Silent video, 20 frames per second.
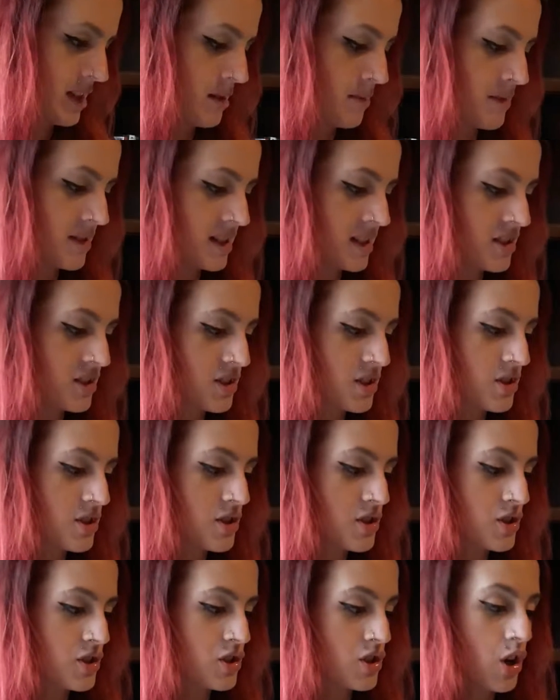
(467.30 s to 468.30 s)
because
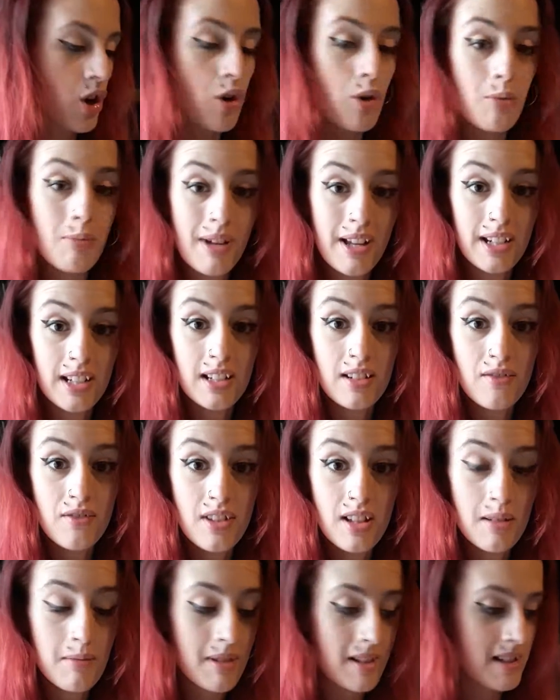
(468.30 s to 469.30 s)
there's so many of
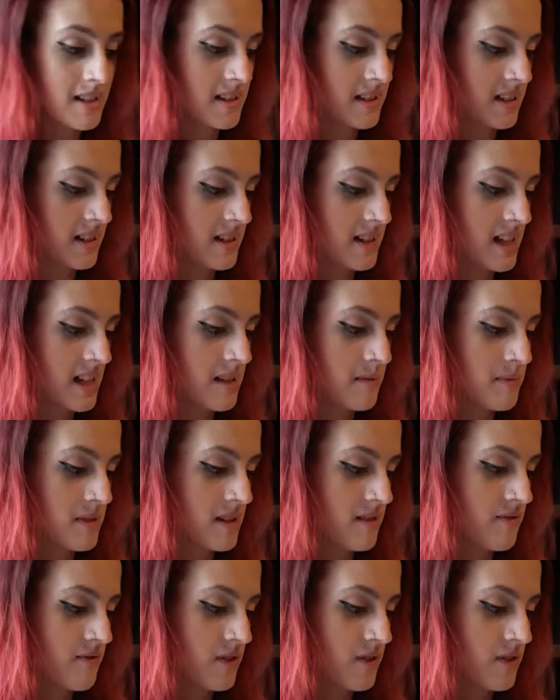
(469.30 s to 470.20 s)
them and it's going to take me